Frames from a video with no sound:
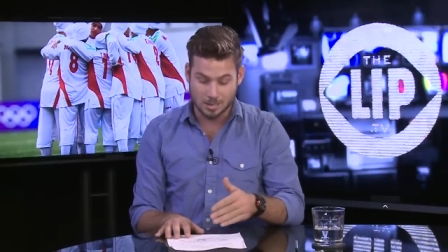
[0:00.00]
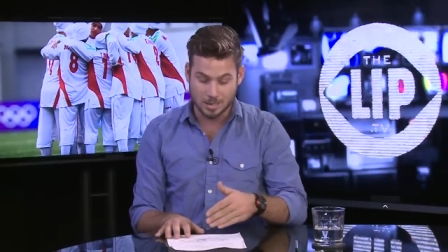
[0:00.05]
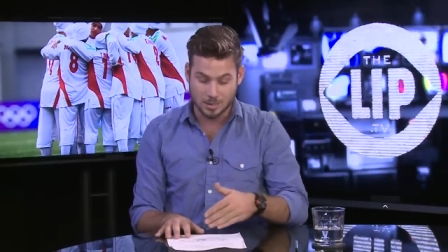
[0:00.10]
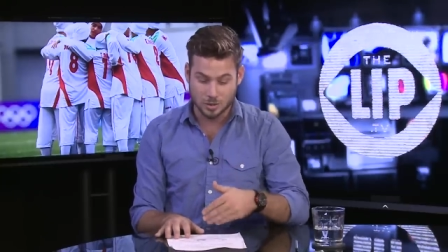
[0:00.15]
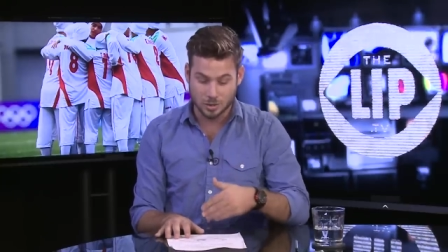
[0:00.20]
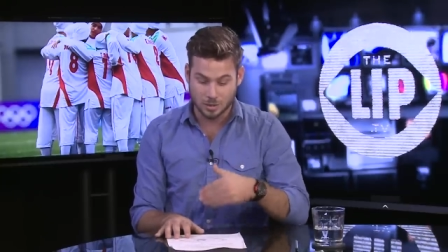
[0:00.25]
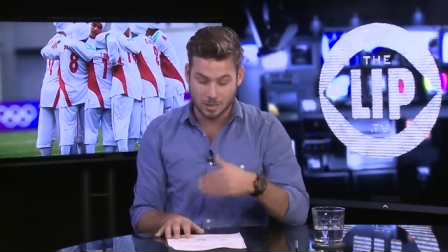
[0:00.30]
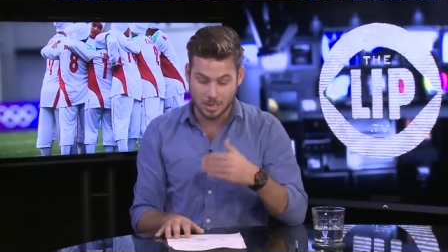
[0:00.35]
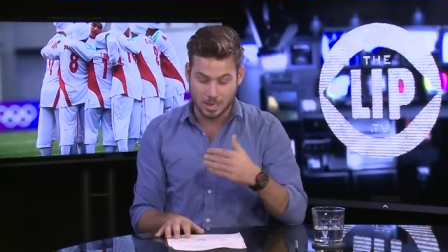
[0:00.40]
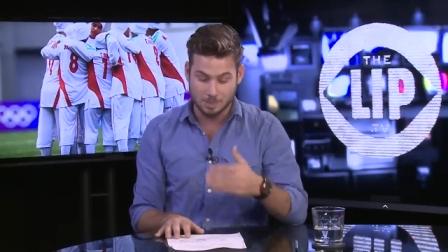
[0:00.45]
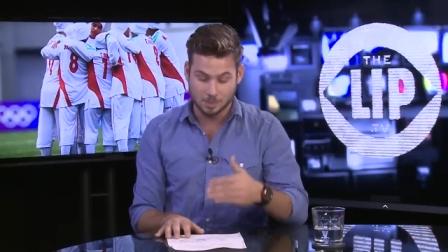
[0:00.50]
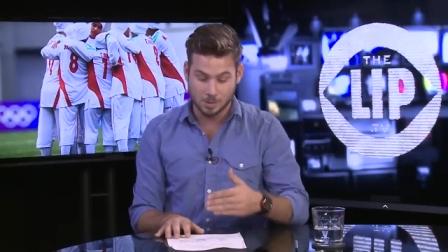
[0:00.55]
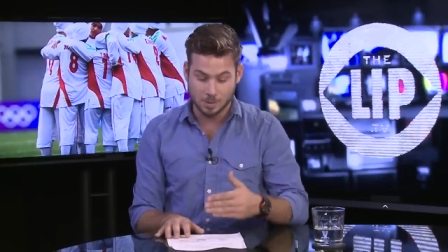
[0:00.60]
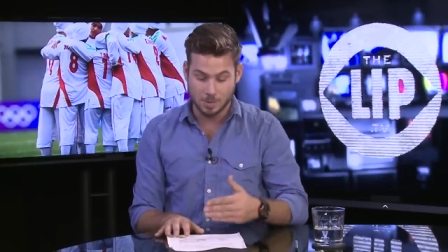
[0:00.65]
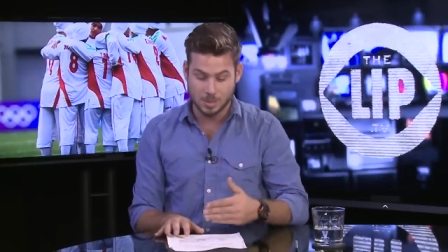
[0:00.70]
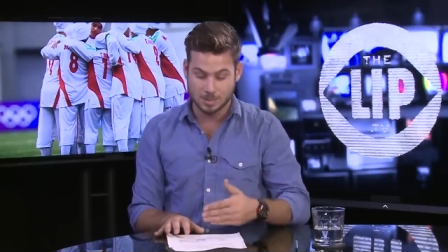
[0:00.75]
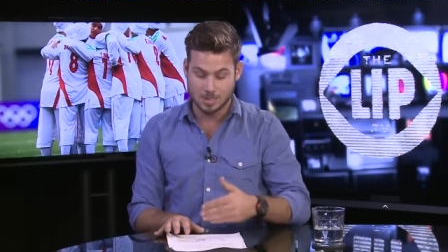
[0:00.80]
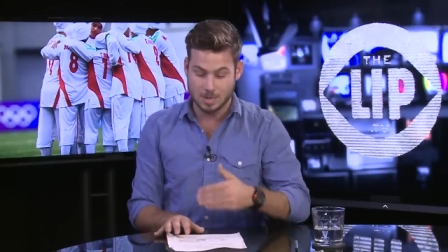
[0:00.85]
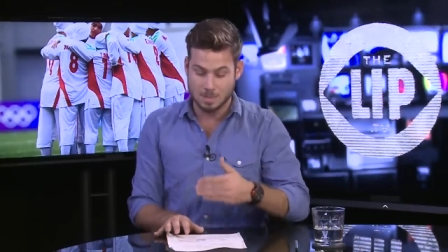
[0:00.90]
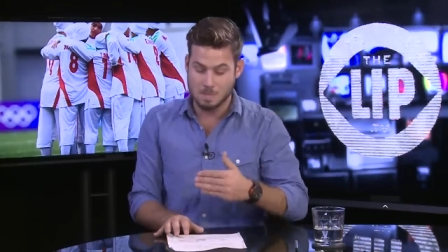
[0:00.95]
they started
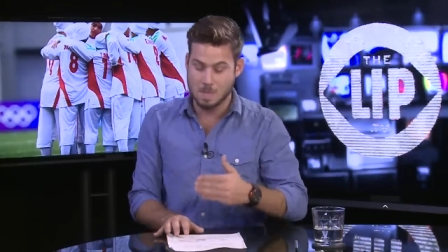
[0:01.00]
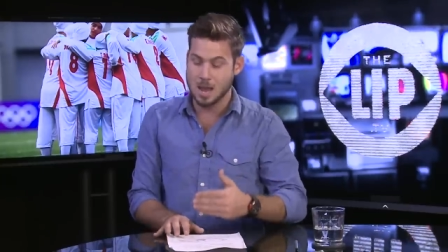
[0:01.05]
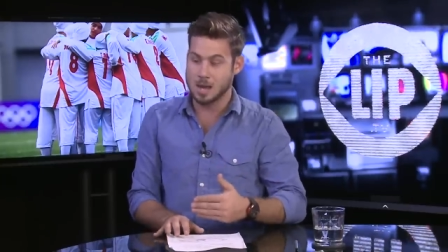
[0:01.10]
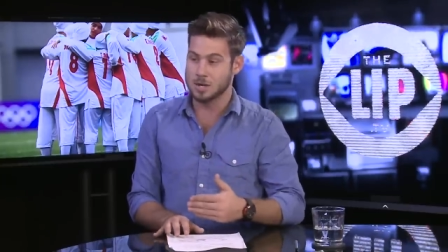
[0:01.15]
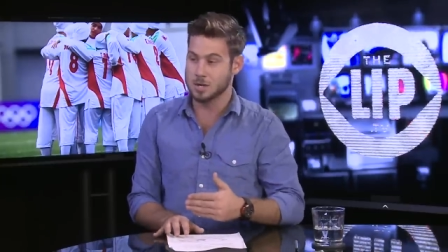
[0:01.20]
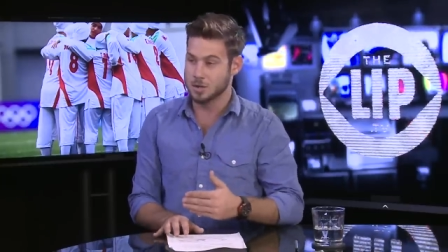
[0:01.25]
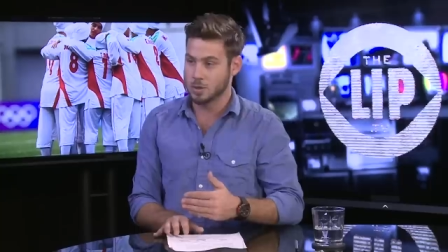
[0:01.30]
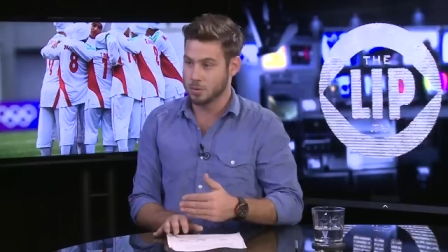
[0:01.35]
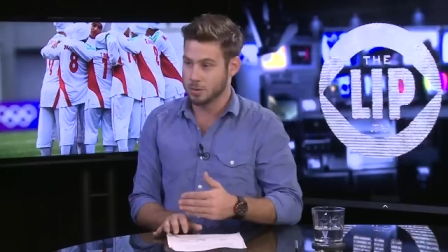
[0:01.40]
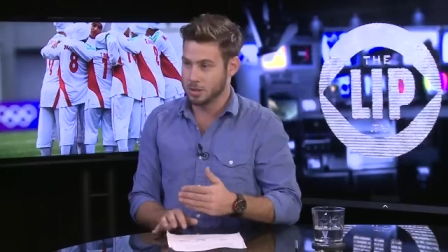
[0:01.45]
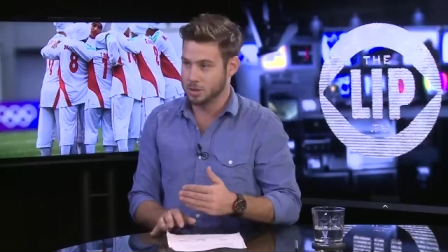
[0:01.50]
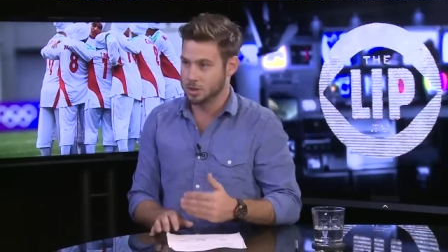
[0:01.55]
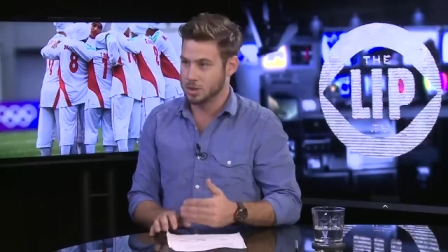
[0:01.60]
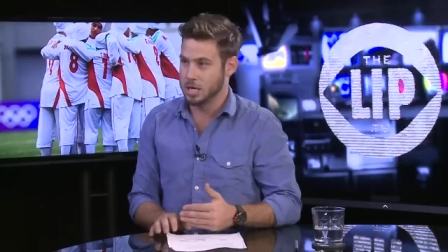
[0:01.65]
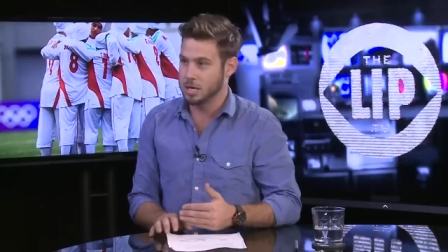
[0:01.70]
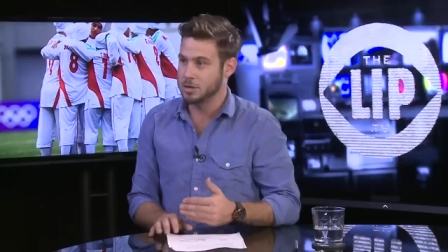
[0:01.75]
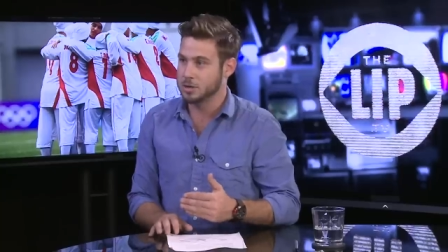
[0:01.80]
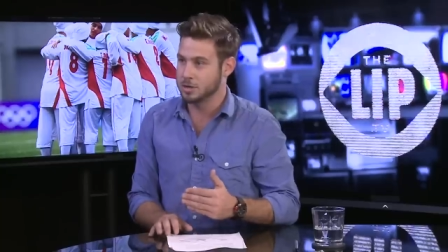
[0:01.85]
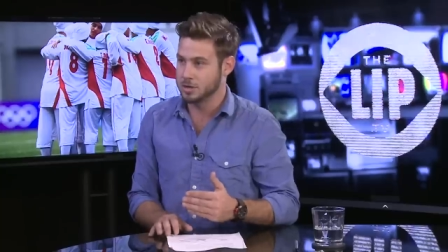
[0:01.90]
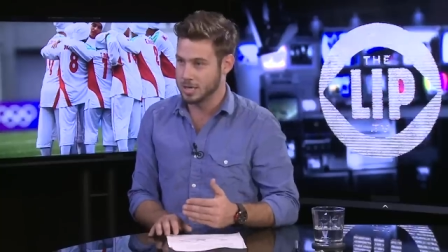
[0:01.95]
implementing mandatory
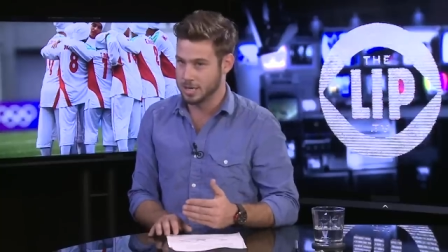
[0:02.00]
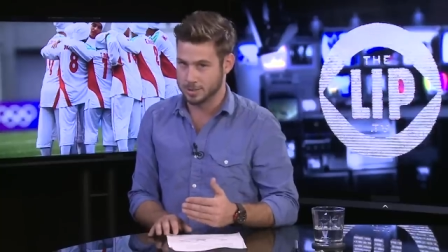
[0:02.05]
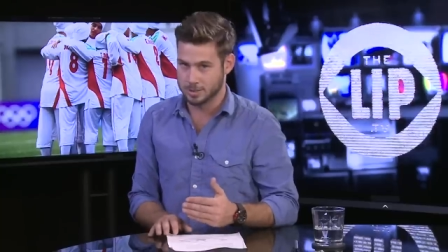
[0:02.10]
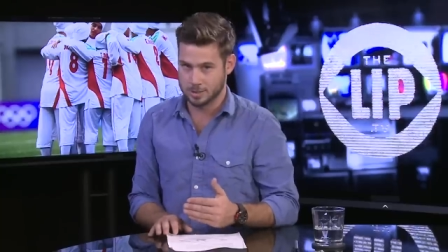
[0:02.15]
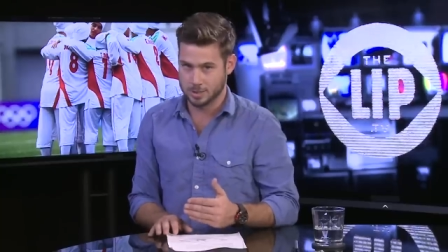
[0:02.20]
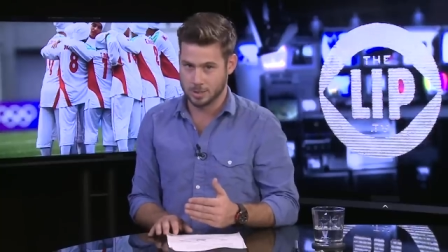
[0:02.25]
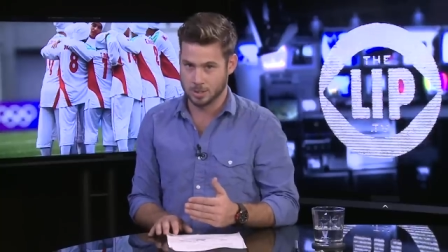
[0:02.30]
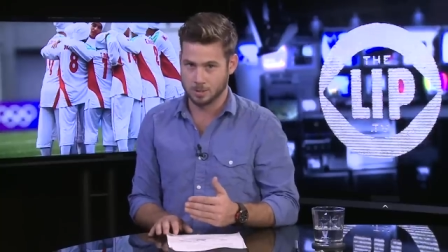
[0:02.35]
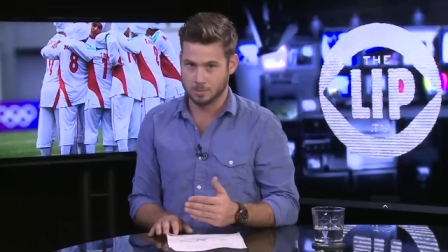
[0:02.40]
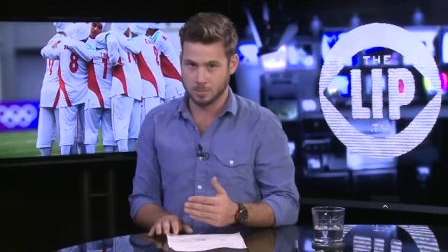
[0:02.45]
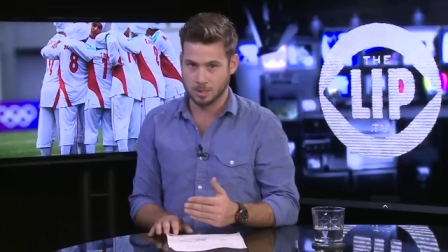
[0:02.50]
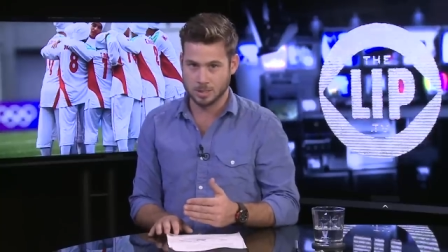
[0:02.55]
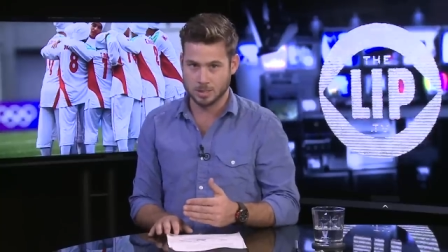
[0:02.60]
gender testing